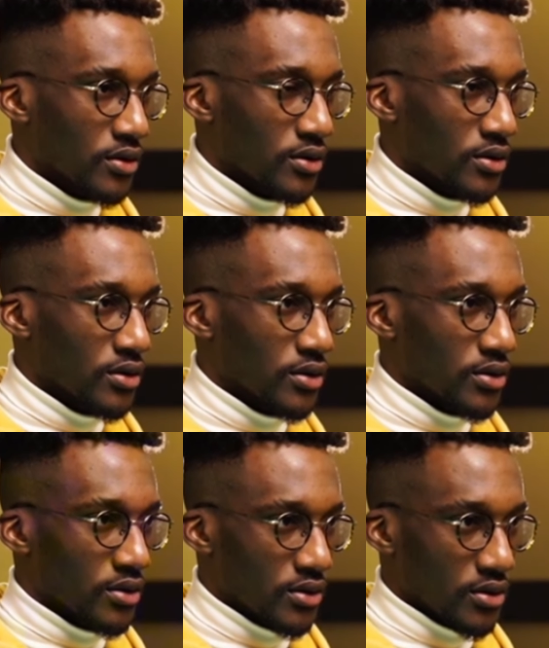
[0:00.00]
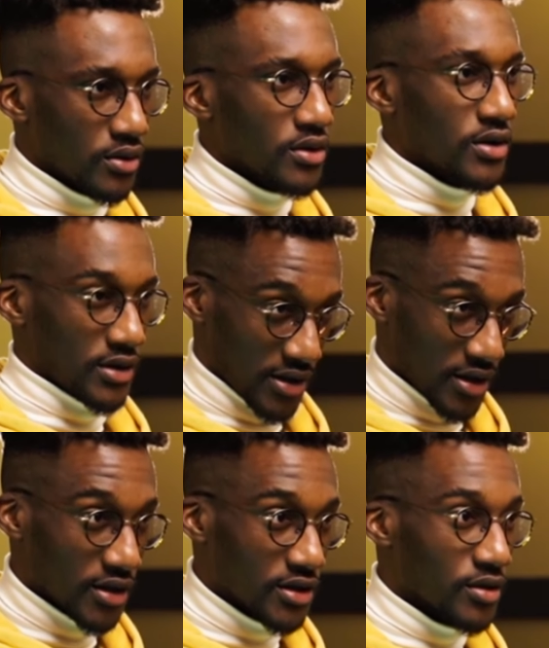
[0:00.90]
this kind of balance on the
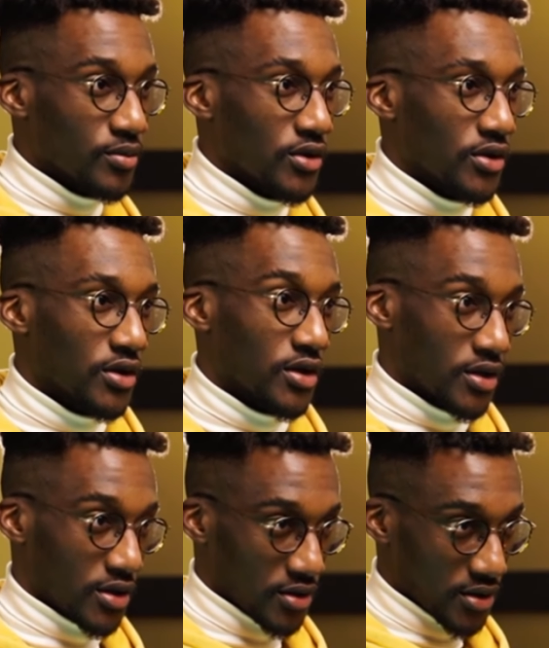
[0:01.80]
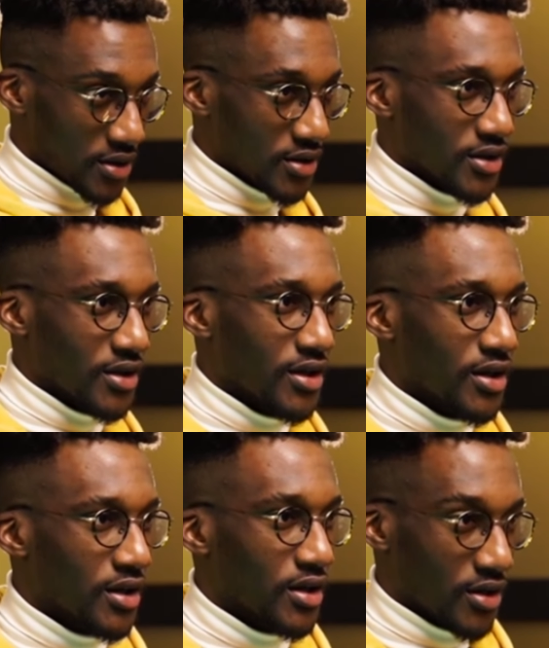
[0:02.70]
left and right side. And one thing
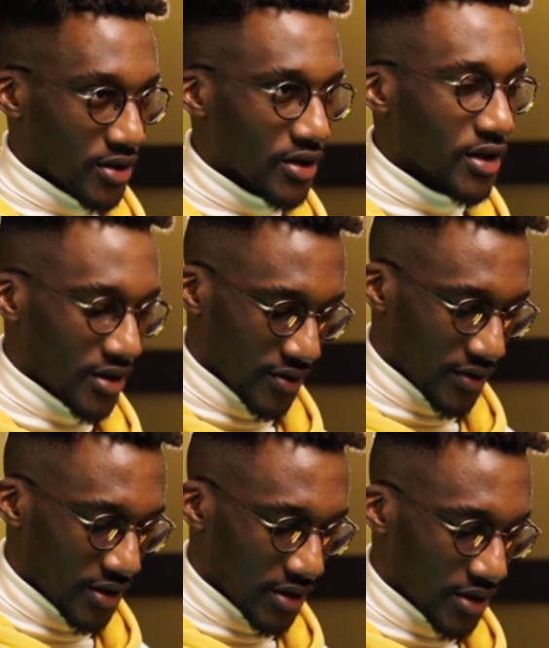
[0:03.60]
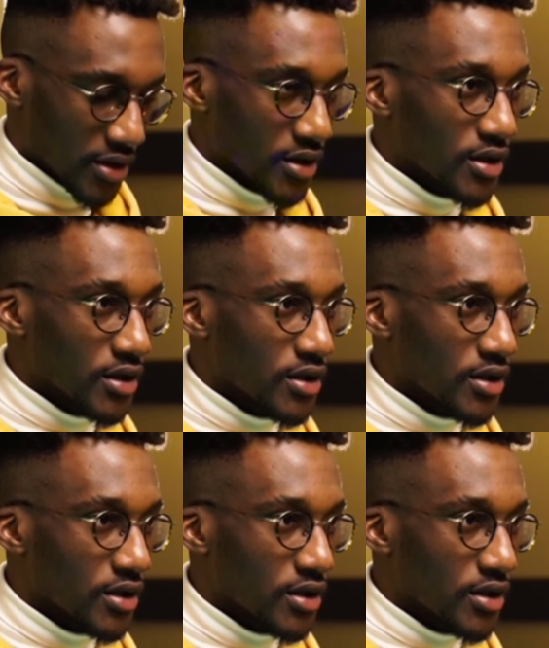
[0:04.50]
that you're going to notice is when you start